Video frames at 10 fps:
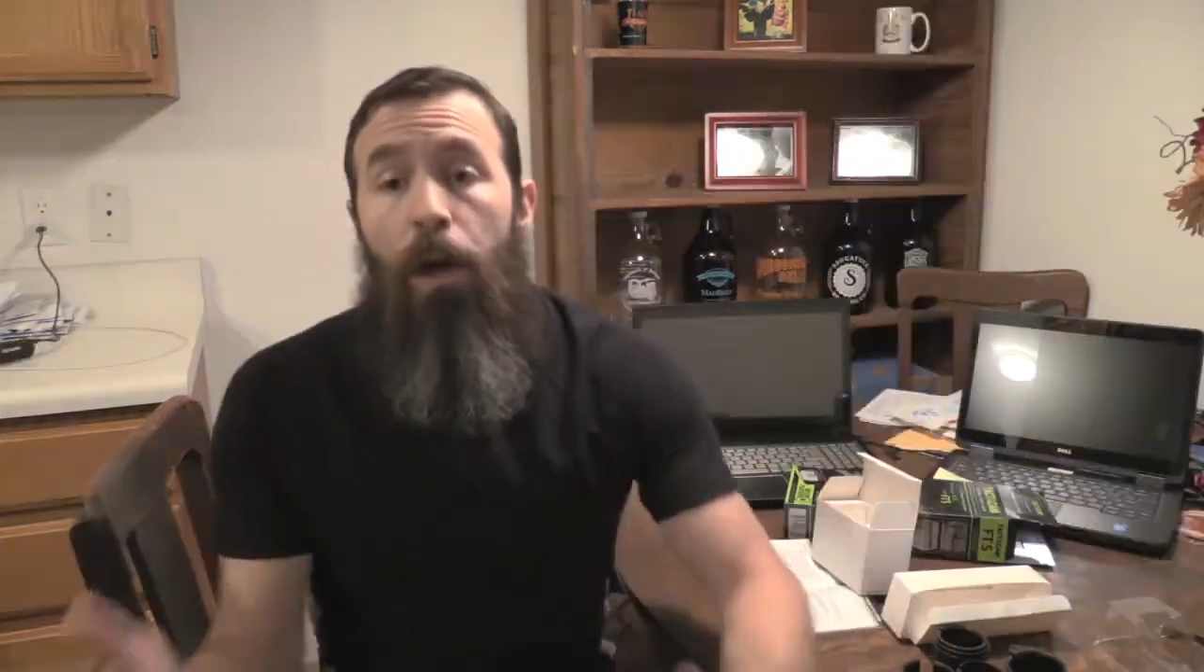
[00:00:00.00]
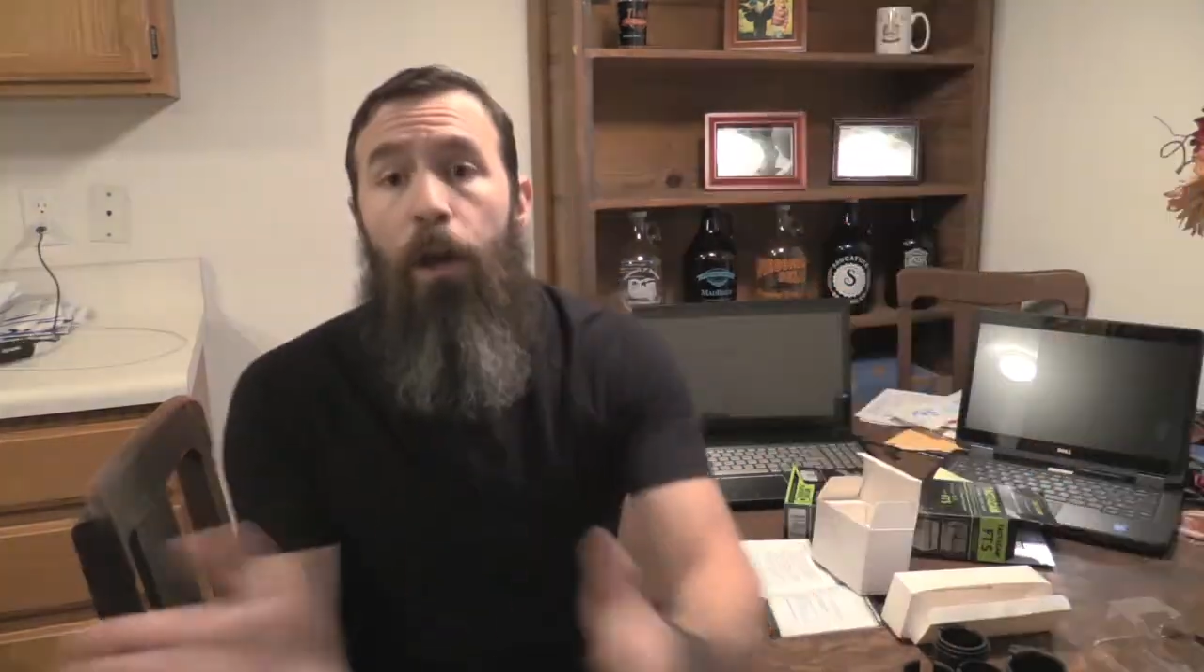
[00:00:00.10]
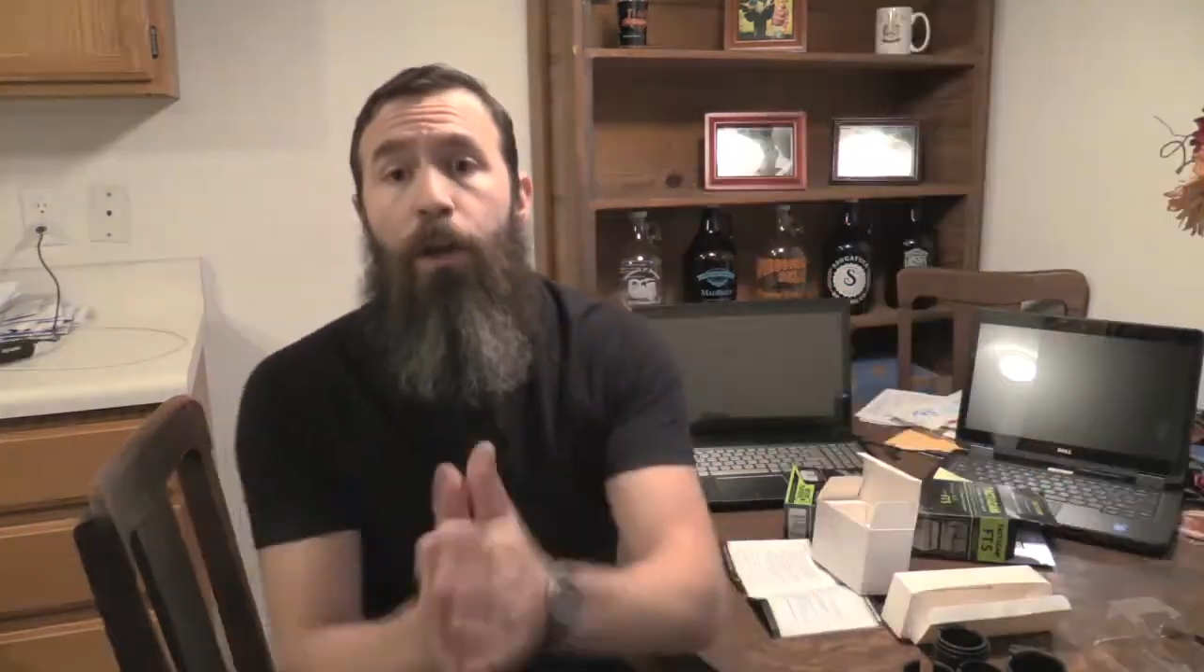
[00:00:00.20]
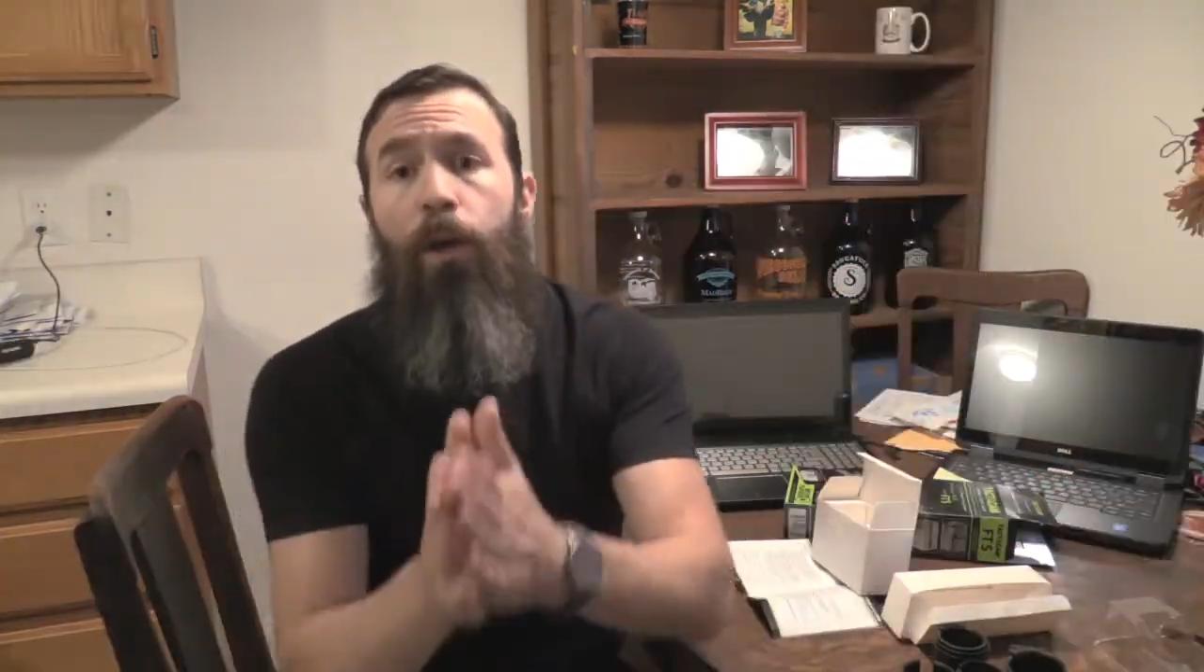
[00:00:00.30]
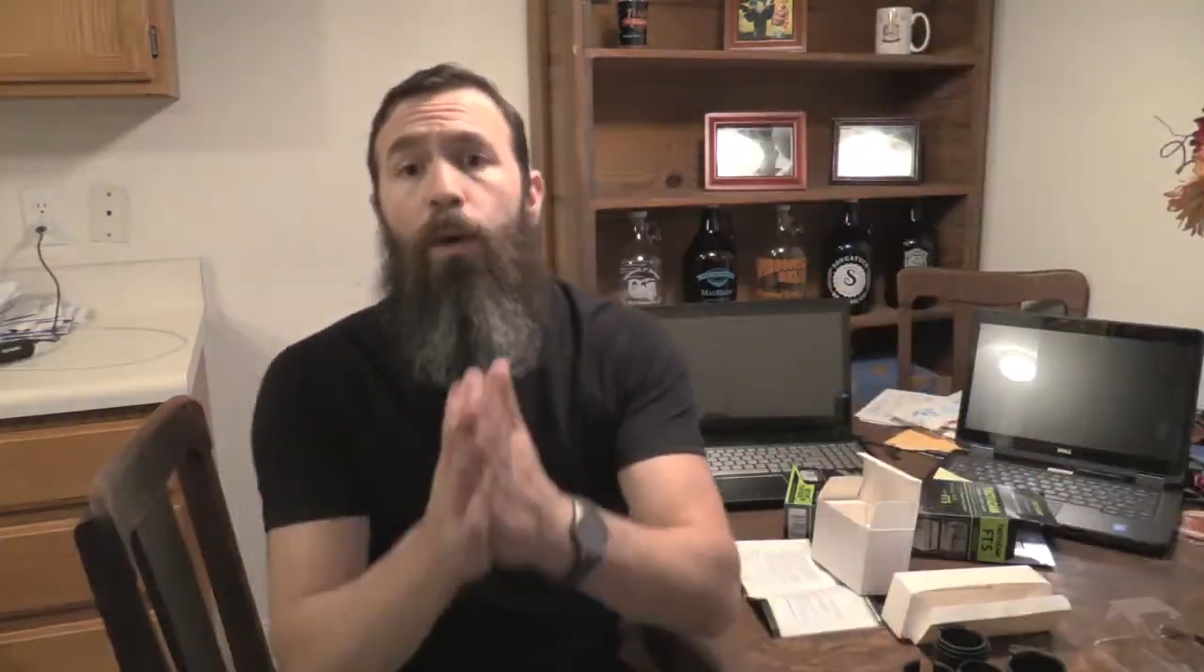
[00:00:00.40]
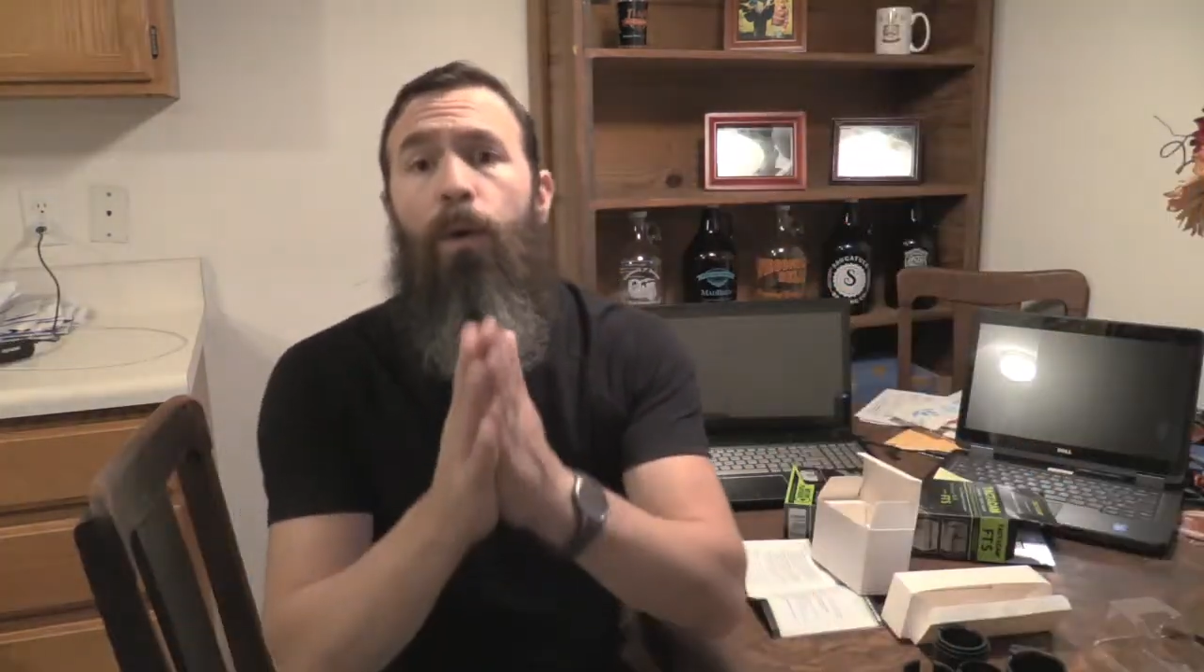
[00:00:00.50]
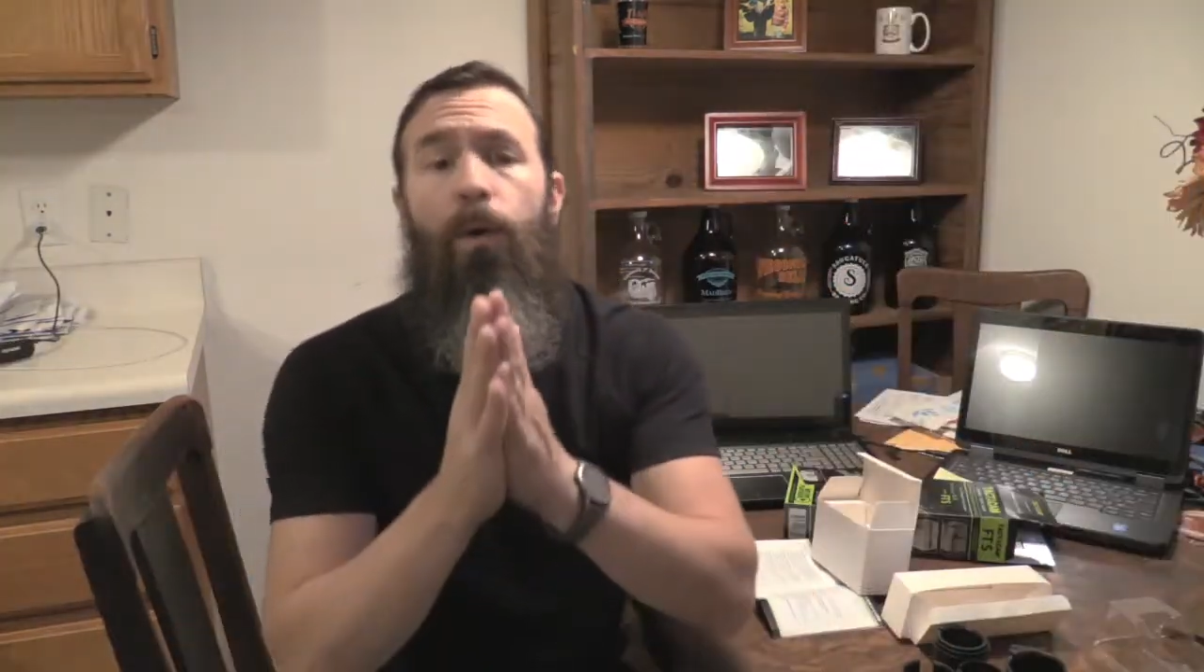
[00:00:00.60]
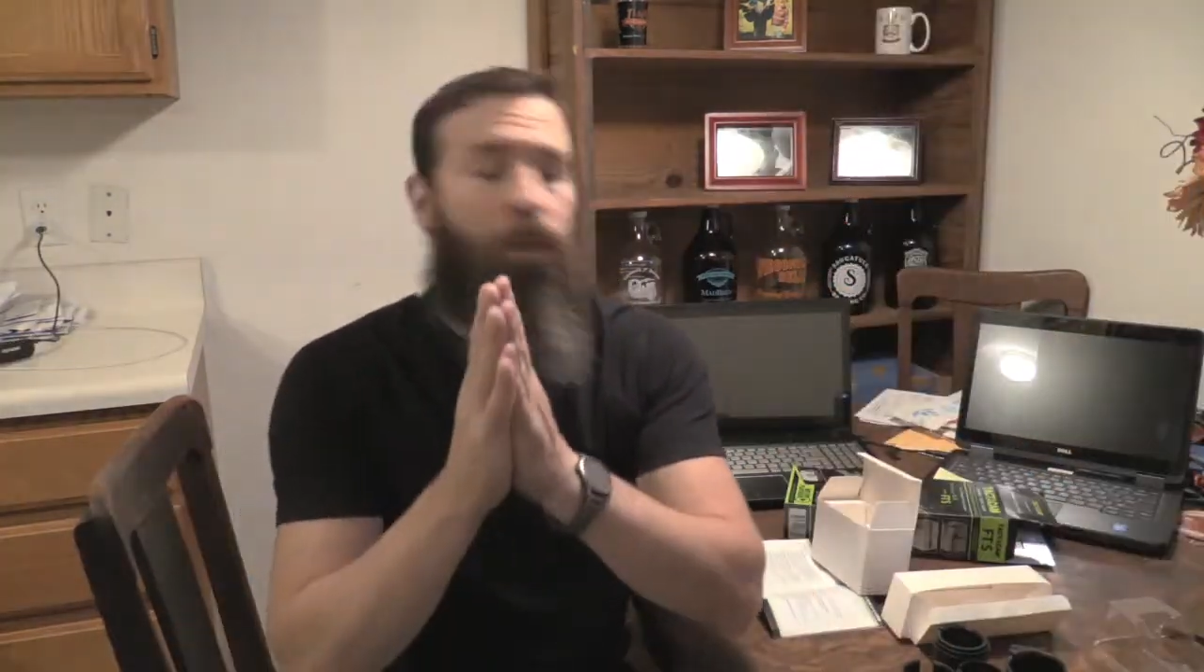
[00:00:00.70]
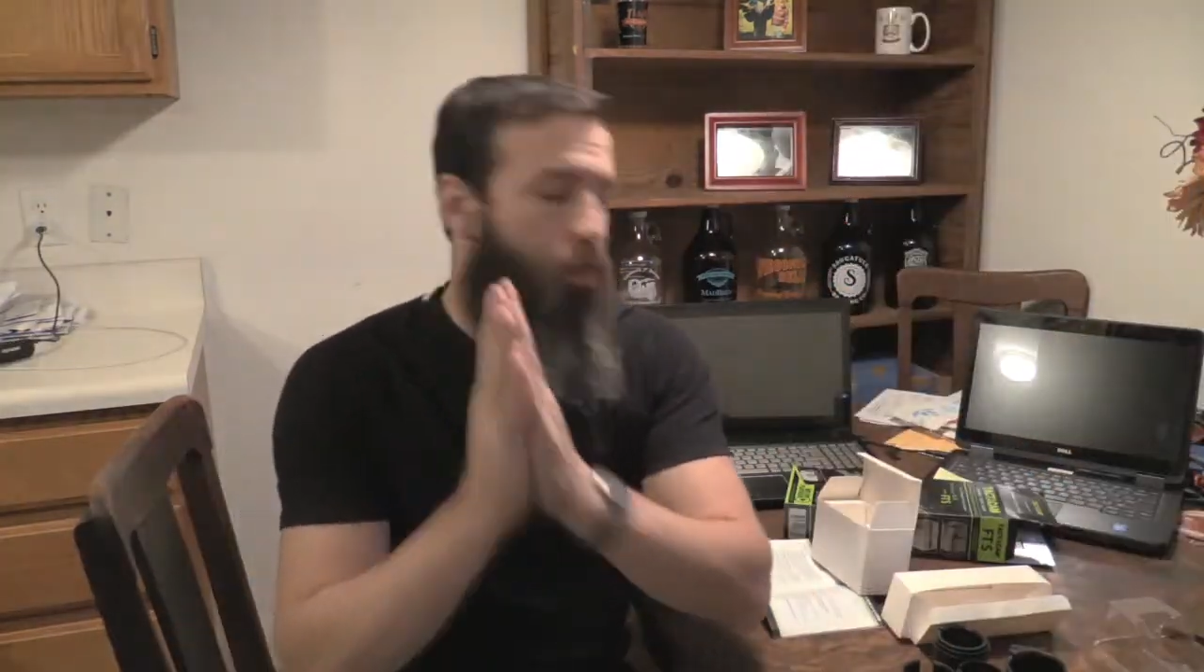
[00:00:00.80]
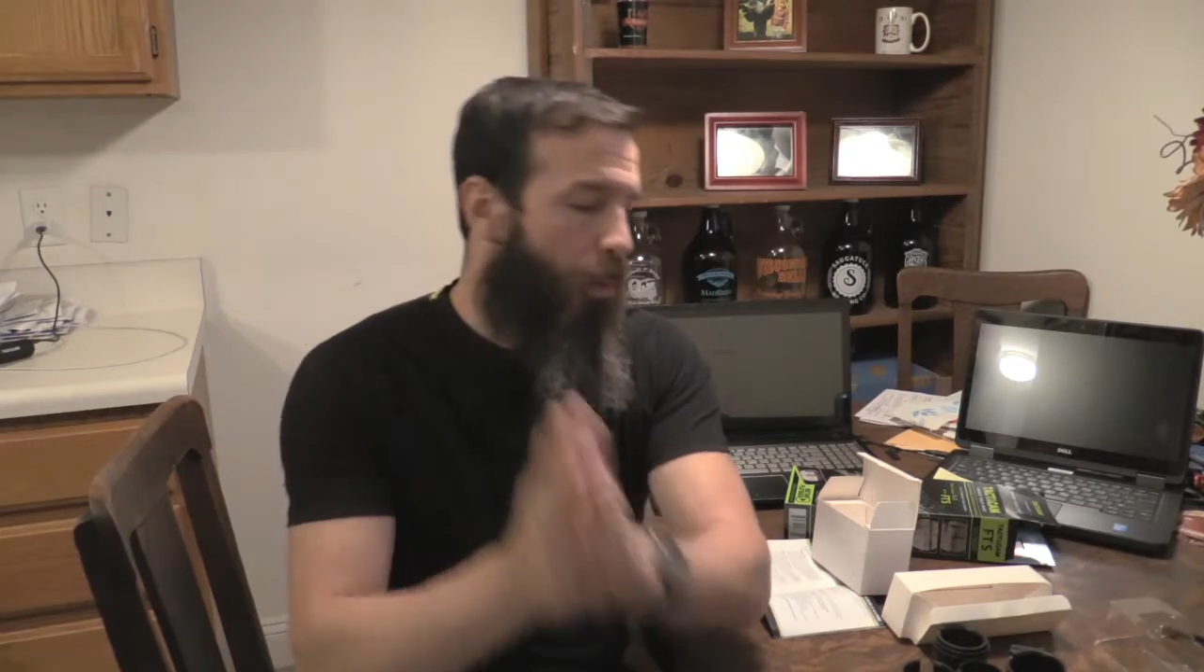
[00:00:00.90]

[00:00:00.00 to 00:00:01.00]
Huge